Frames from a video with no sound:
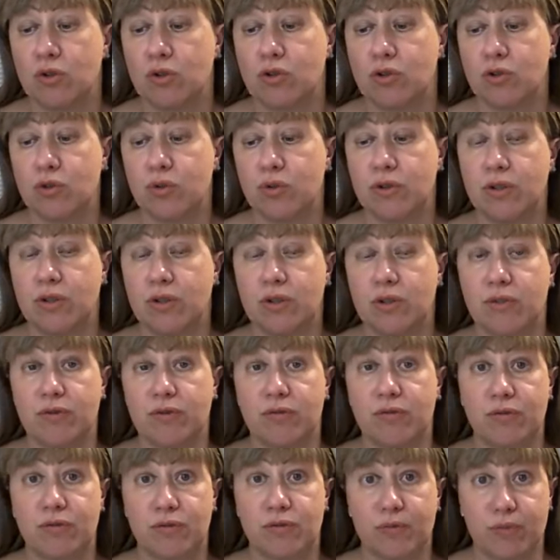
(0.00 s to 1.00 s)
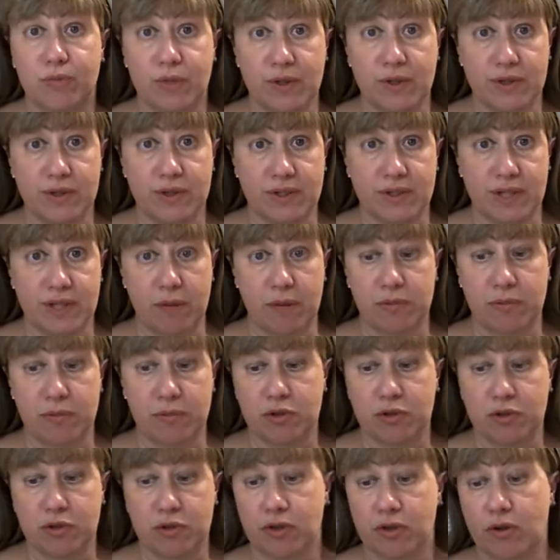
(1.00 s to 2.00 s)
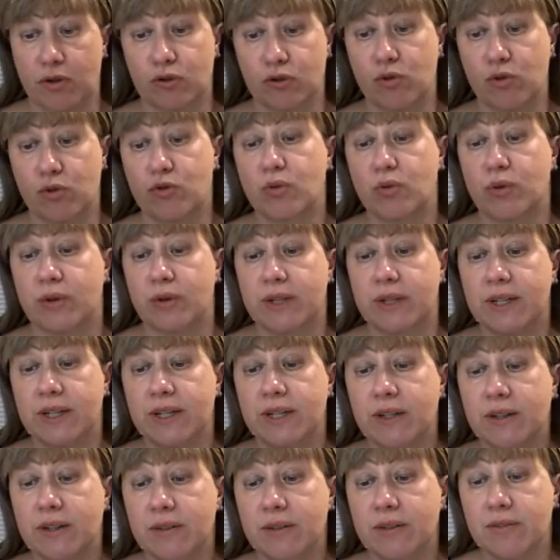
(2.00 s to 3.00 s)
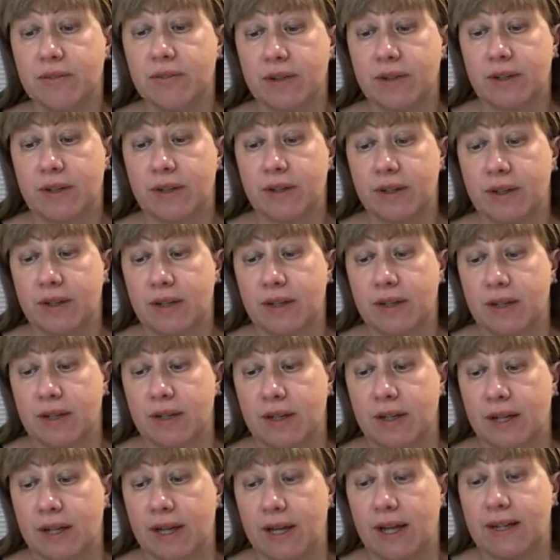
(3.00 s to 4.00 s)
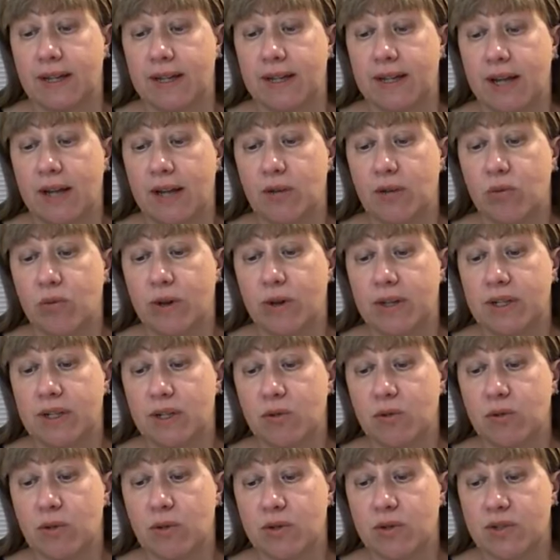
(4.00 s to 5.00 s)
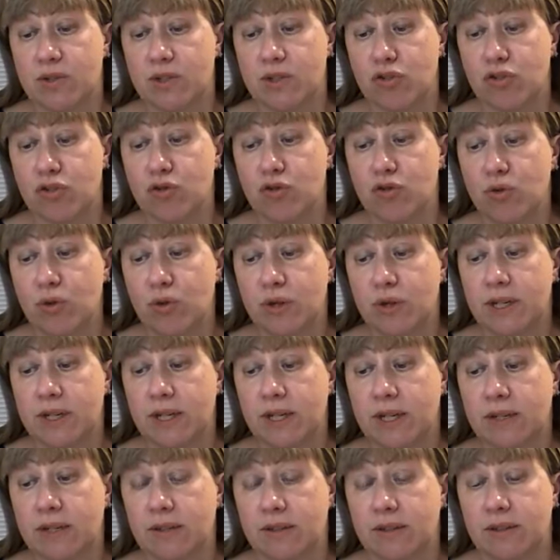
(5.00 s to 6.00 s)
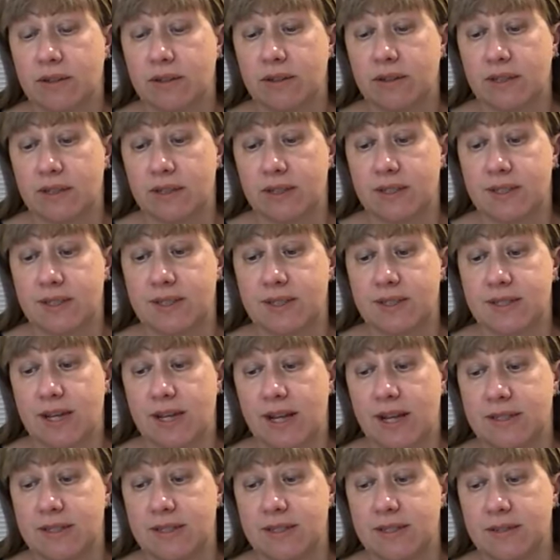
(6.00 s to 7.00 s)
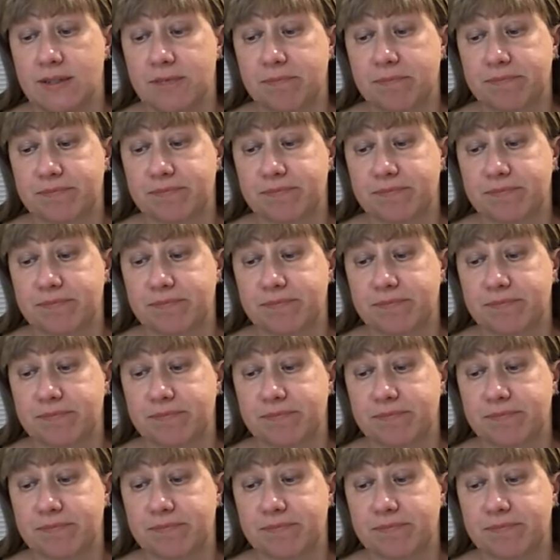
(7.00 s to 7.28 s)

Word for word: to the perception of those who were here. And then when he was adjourning, he said,